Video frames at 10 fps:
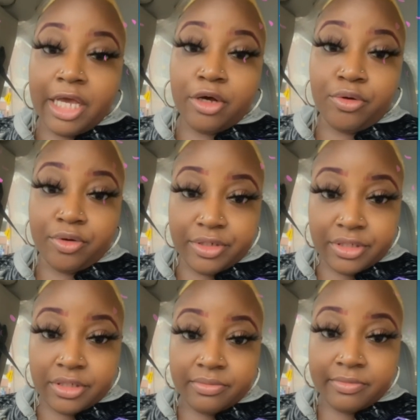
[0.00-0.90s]
and
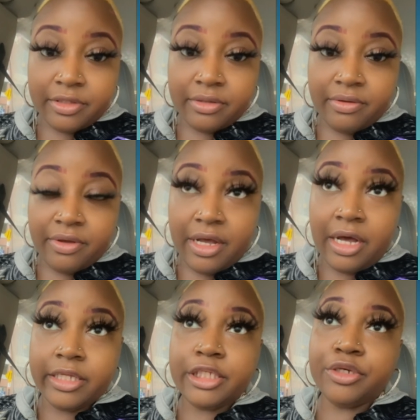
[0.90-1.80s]
course
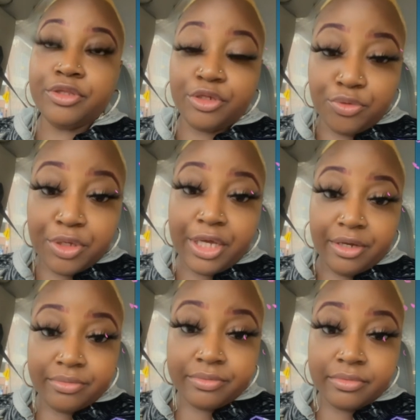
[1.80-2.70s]
until the new year.